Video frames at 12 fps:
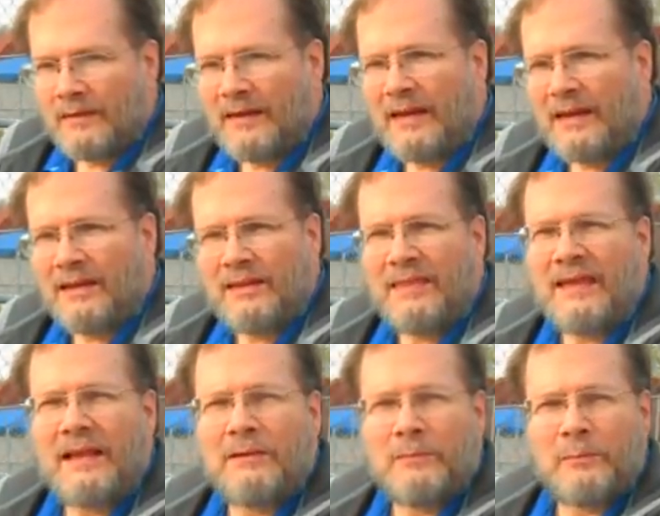
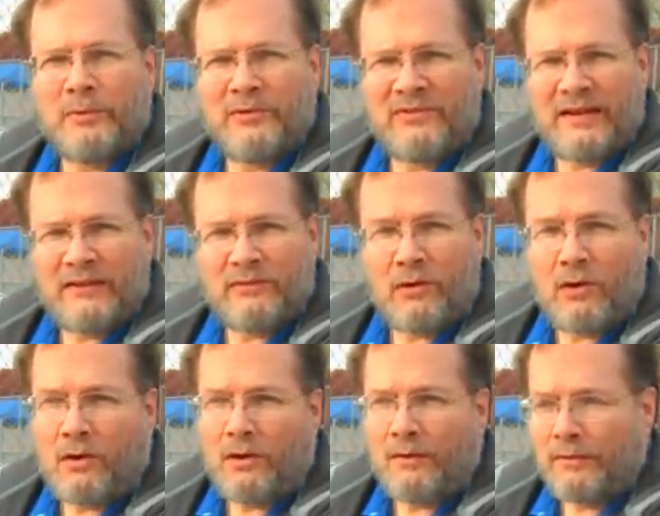They'll possess
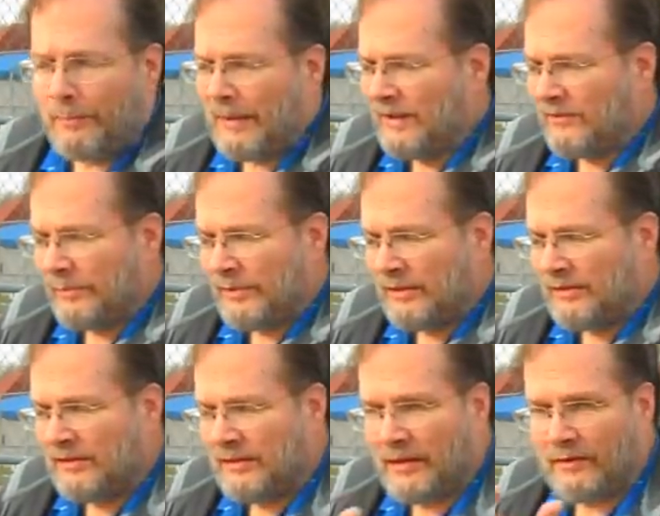all possibility